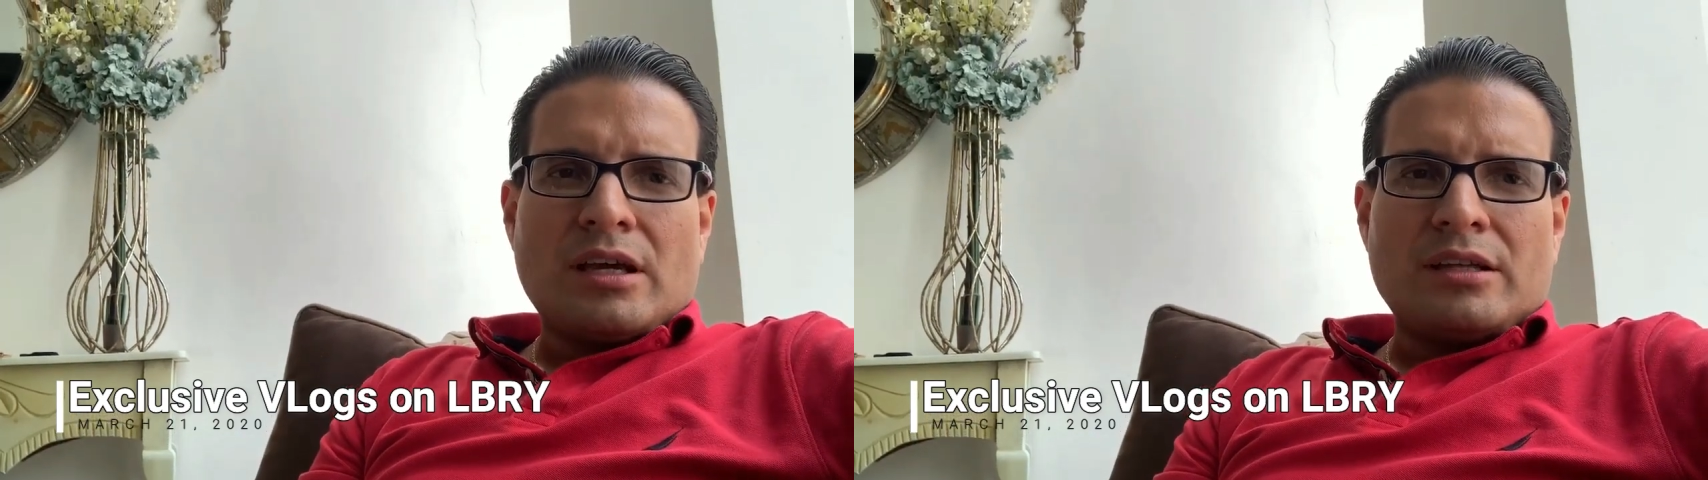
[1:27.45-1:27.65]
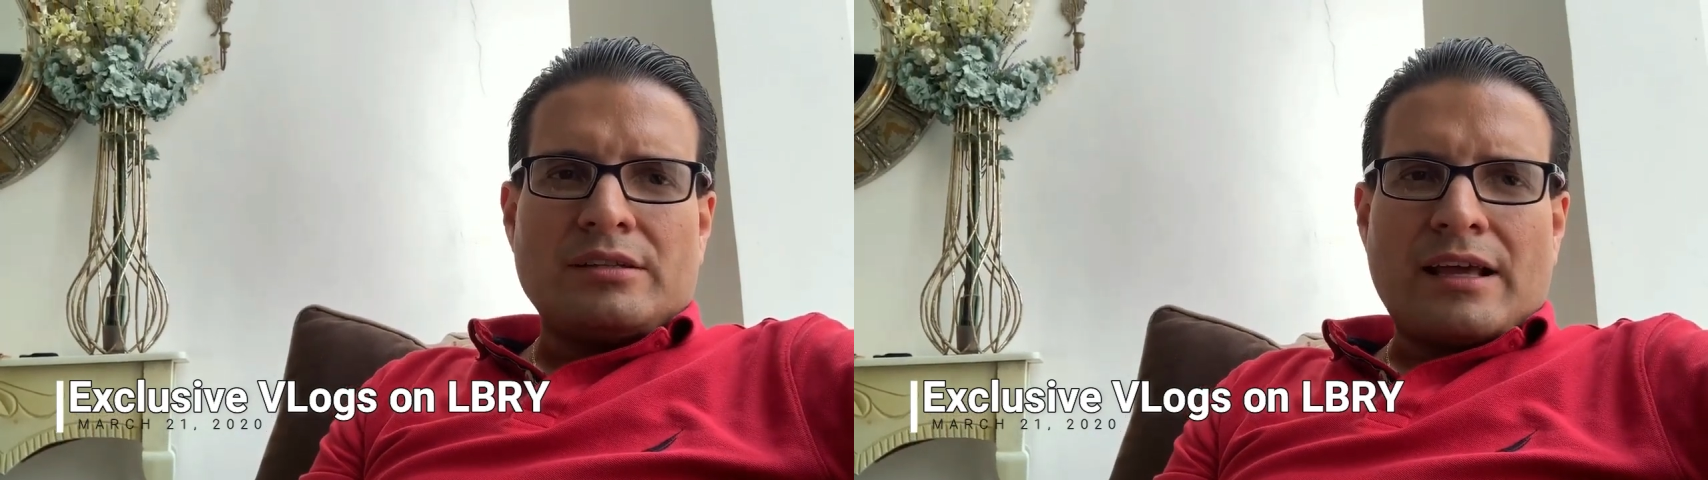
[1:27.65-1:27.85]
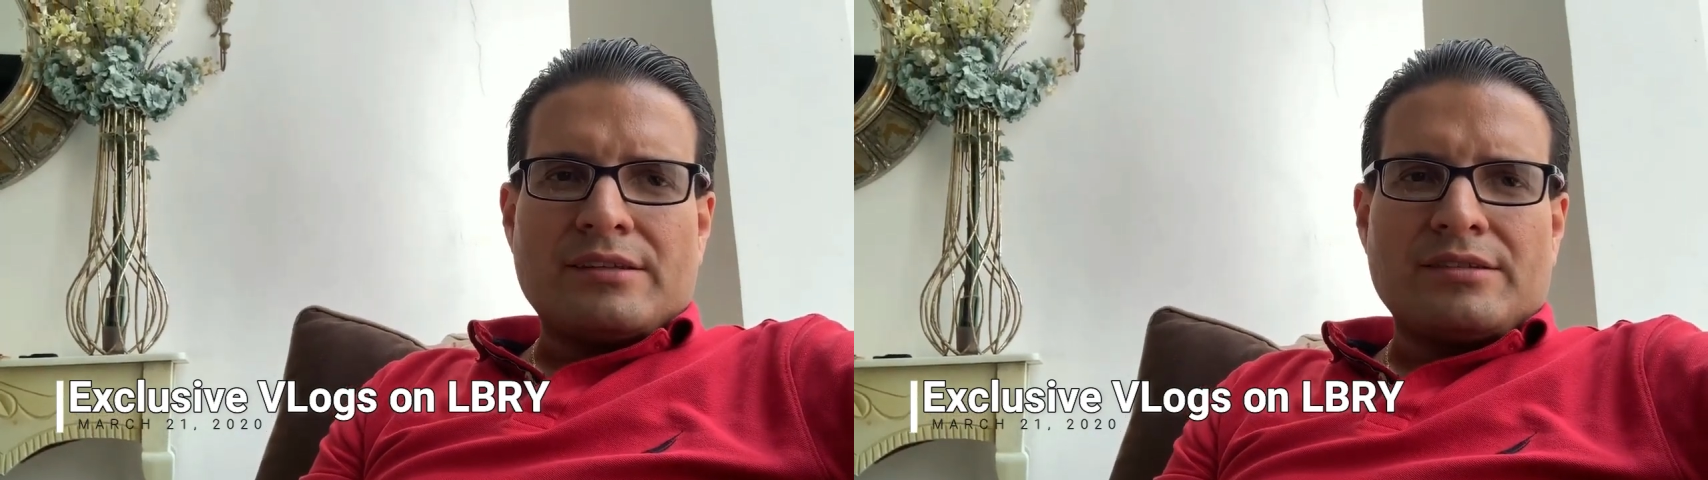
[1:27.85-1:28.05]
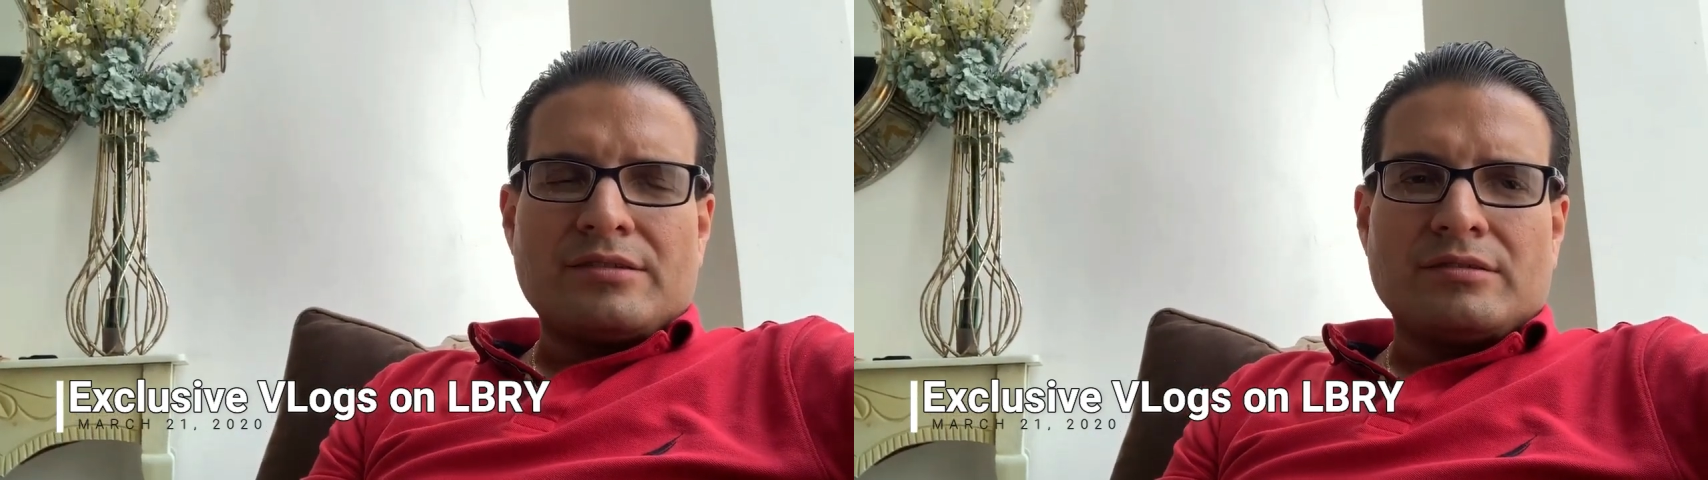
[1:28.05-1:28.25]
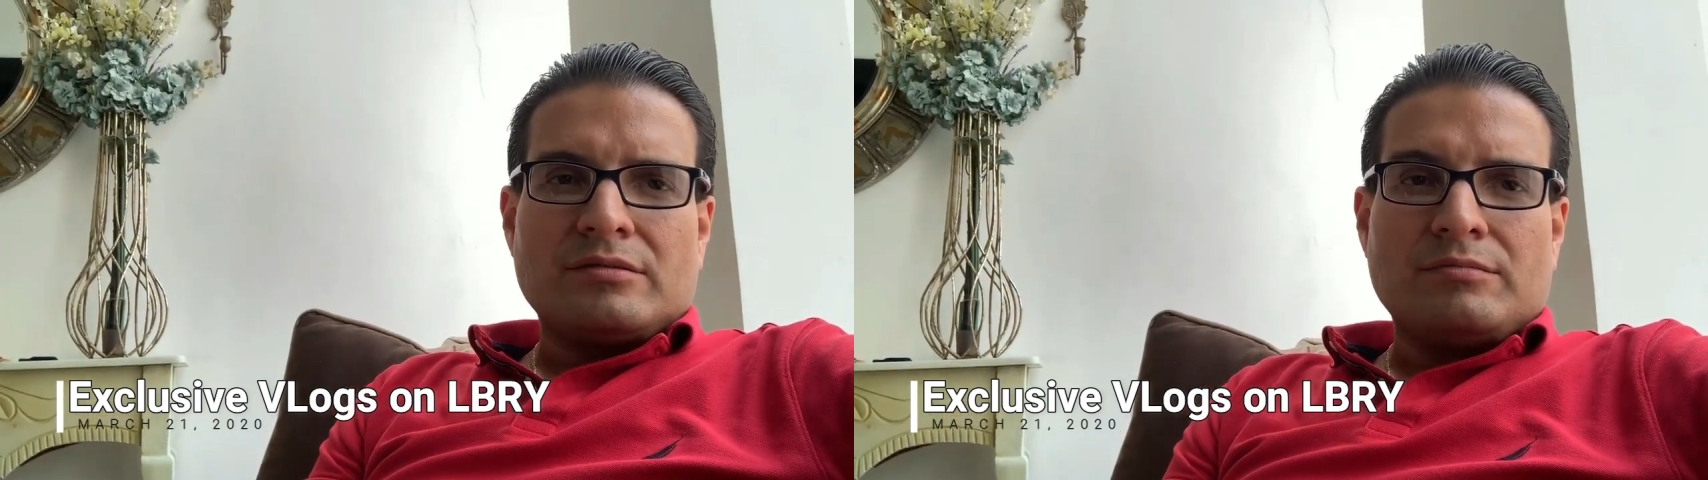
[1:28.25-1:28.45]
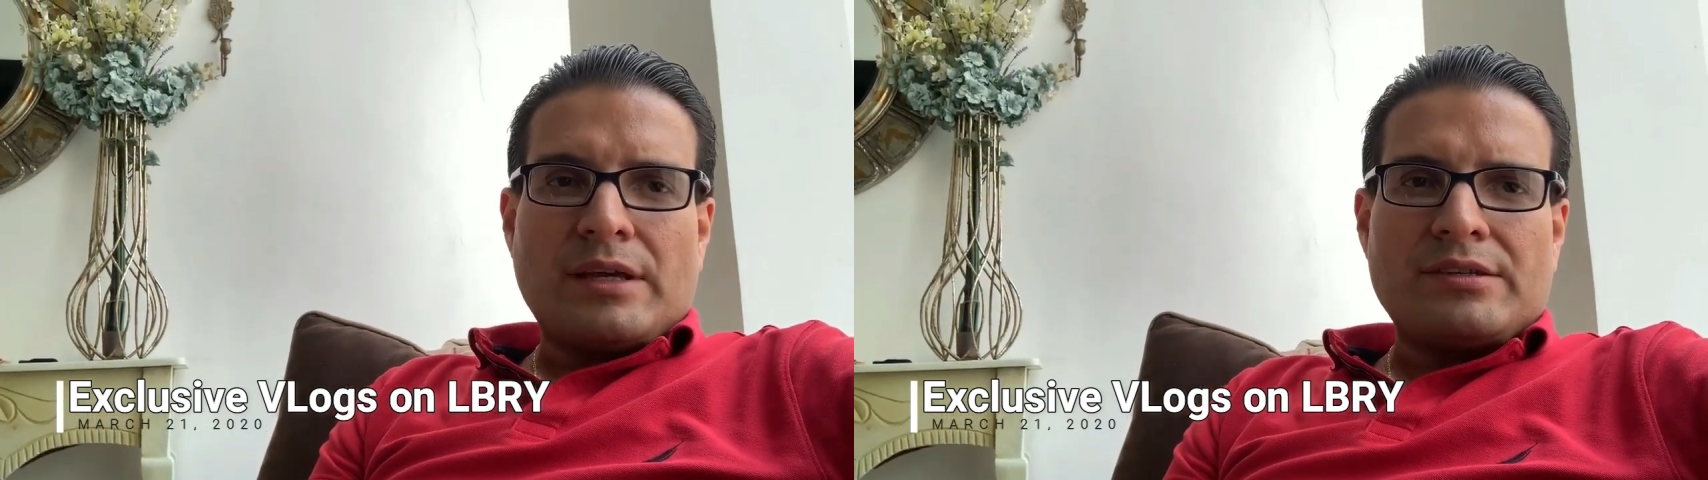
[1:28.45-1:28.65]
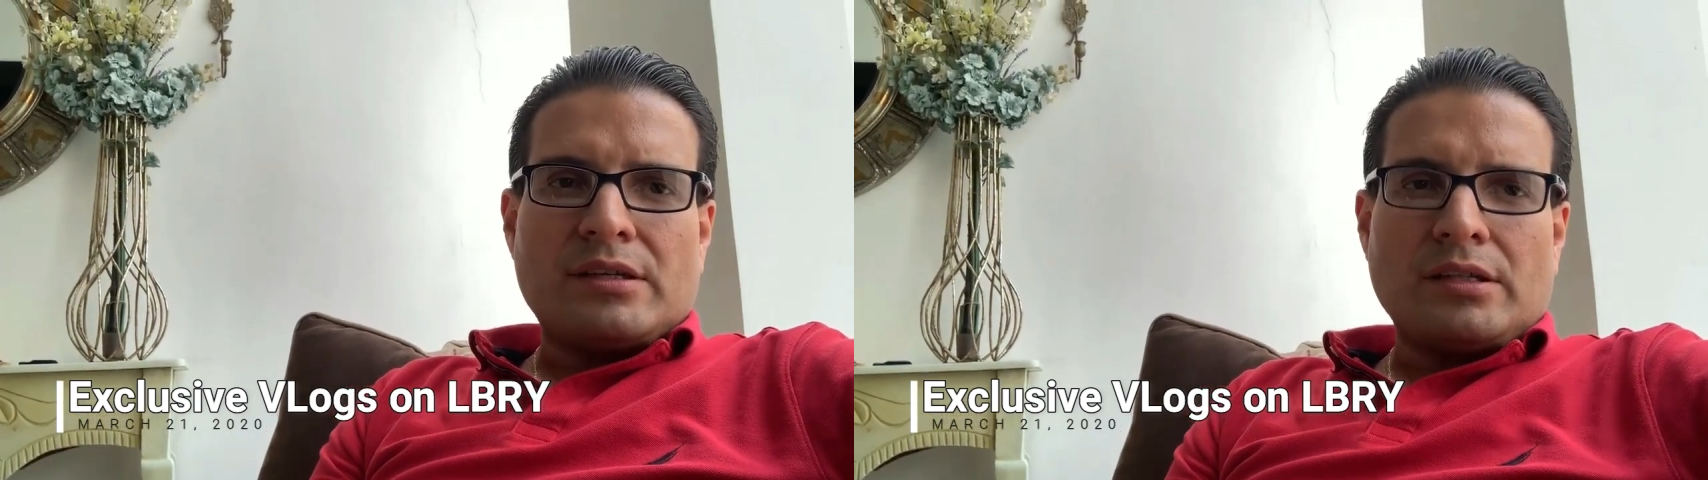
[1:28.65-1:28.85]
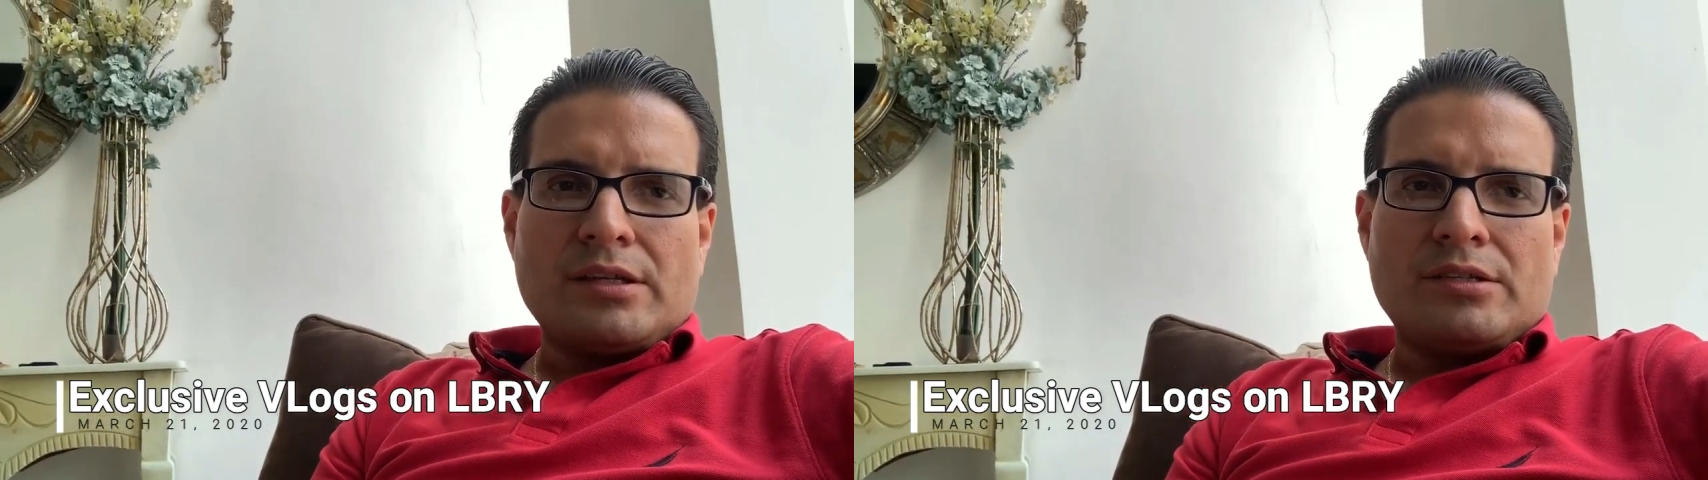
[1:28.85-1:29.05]
and that's
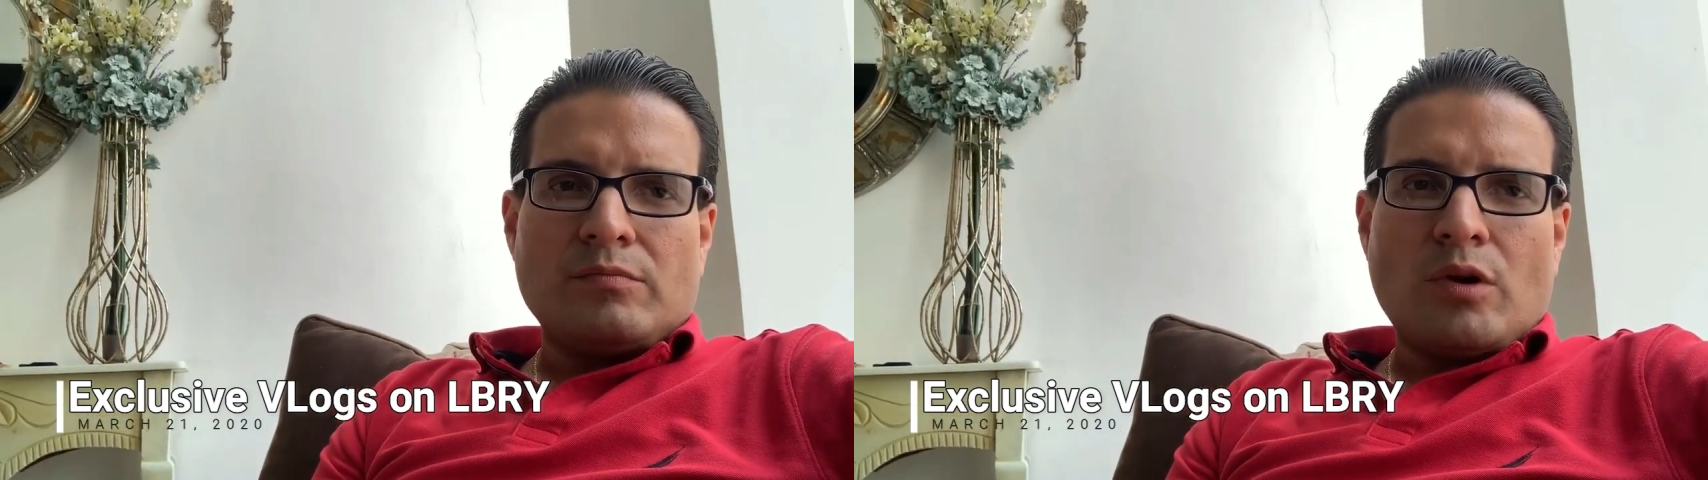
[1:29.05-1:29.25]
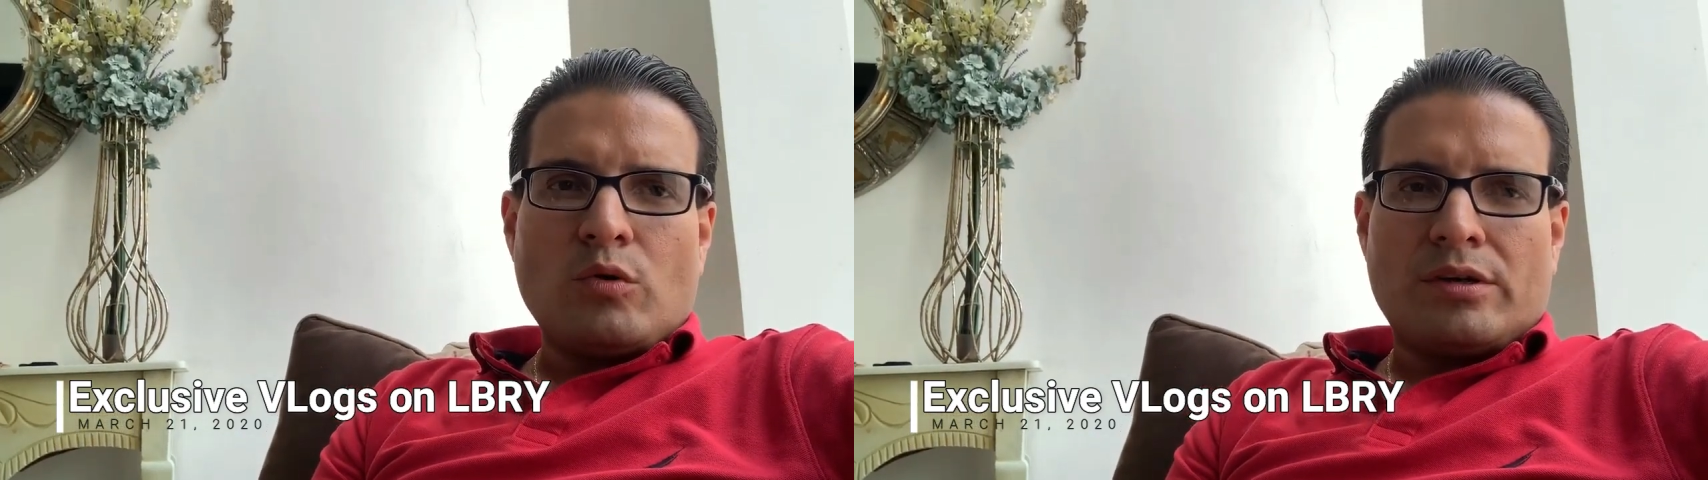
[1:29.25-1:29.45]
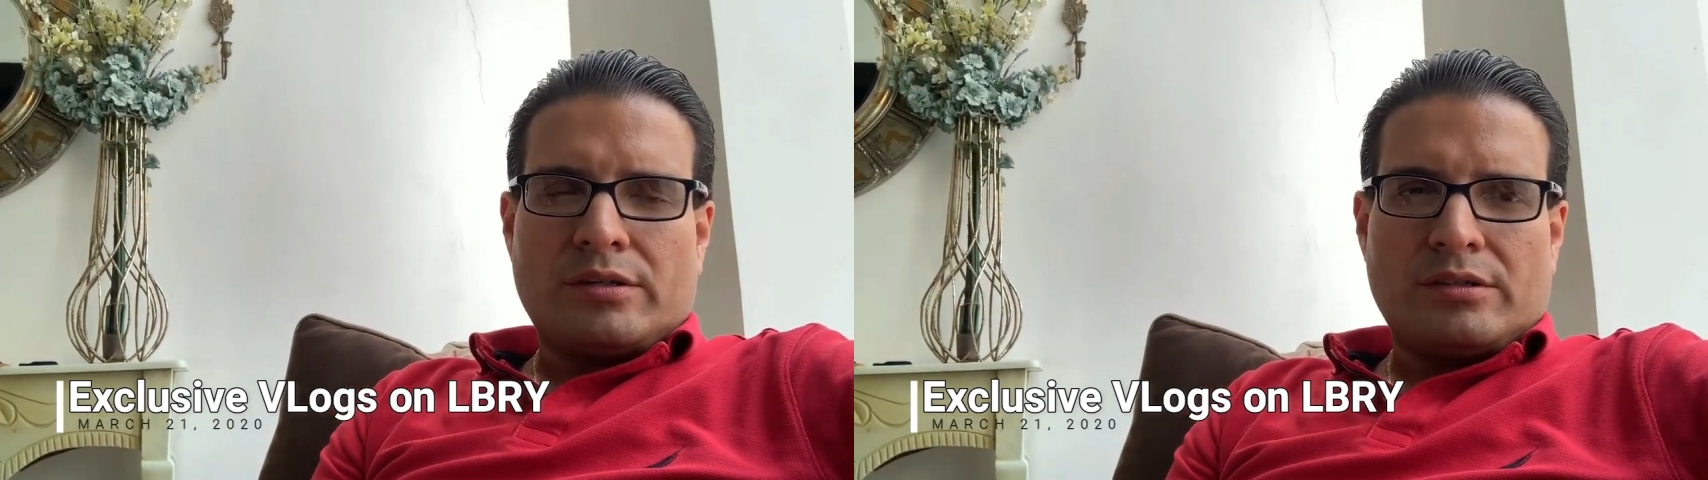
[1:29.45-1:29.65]
basically smoke